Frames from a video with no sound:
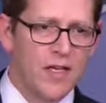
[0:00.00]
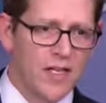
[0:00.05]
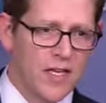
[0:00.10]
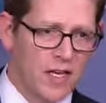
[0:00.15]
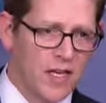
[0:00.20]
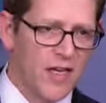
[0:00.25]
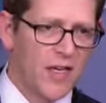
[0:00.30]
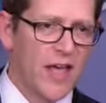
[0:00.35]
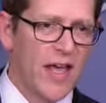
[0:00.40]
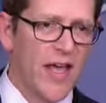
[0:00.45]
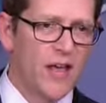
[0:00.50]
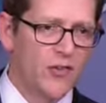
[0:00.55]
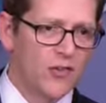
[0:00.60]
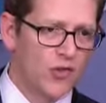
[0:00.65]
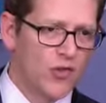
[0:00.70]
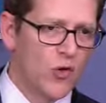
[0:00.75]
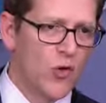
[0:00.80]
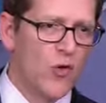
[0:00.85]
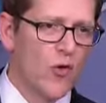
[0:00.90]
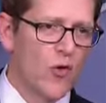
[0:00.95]
again,
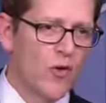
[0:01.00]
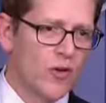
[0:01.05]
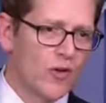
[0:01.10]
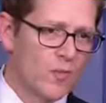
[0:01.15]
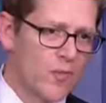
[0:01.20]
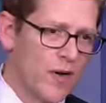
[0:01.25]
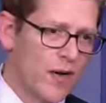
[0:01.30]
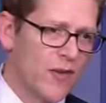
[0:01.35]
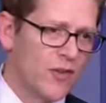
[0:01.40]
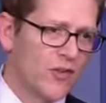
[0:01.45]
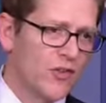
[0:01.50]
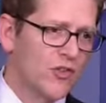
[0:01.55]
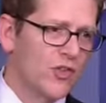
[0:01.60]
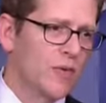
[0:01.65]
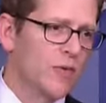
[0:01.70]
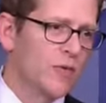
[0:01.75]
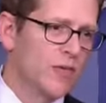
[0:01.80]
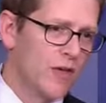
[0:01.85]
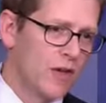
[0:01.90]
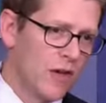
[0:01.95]
as scored by the
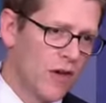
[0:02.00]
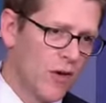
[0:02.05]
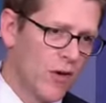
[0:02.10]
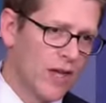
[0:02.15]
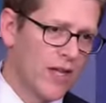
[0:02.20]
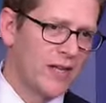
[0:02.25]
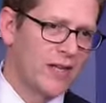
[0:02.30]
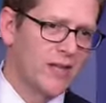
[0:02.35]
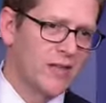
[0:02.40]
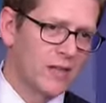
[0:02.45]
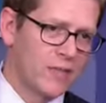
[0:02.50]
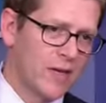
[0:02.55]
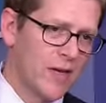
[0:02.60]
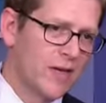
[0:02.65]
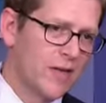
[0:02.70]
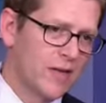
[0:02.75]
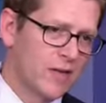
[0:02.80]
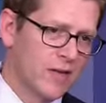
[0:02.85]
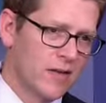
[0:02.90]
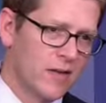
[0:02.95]
CBO and
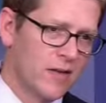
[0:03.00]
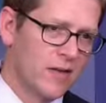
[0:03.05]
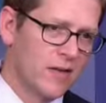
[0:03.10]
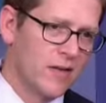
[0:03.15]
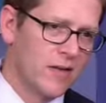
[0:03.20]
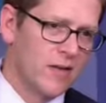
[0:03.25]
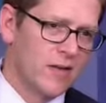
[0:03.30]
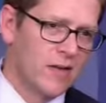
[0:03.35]
independent